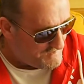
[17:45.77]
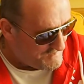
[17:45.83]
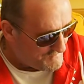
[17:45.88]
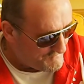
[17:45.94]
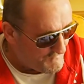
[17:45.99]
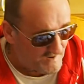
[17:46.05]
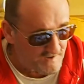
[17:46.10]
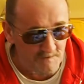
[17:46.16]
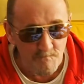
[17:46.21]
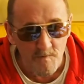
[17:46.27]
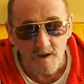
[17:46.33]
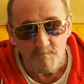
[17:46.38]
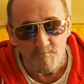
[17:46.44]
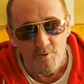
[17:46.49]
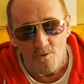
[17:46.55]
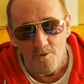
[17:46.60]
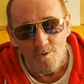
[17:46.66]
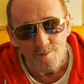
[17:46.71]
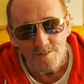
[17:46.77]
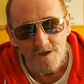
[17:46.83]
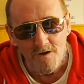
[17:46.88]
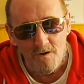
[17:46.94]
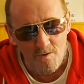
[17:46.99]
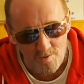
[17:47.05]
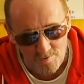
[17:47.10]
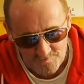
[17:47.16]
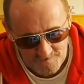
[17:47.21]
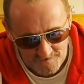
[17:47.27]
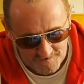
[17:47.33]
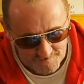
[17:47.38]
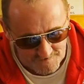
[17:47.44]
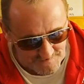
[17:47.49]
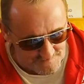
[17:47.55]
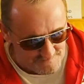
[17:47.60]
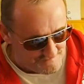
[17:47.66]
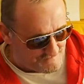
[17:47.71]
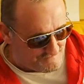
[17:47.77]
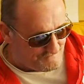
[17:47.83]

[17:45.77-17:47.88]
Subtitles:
Making me poorly, all this.